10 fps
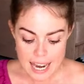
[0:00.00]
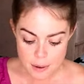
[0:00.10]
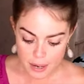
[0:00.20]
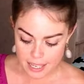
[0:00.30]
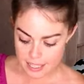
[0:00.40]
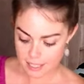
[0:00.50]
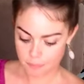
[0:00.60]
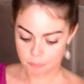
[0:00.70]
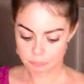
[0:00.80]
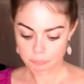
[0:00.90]
Anyways,
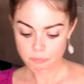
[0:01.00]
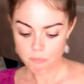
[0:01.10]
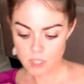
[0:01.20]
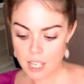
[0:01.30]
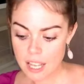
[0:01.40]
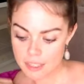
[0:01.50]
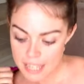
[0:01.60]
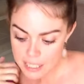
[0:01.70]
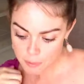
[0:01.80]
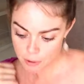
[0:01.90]

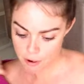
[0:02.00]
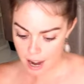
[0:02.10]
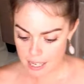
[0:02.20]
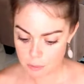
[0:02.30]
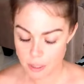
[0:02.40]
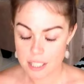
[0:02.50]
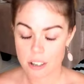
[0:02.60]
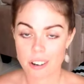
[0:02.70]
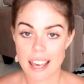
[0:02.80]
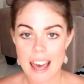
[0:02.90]
that's where we're at. Well, let's
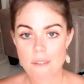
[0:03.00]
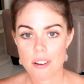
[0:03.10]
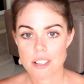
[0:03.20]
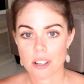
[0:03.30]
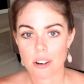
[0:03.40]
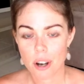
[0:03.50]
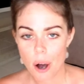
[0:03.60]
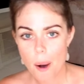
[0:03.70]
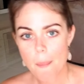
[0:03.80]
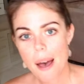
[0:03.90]
go to
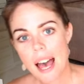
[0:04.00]
canva.com.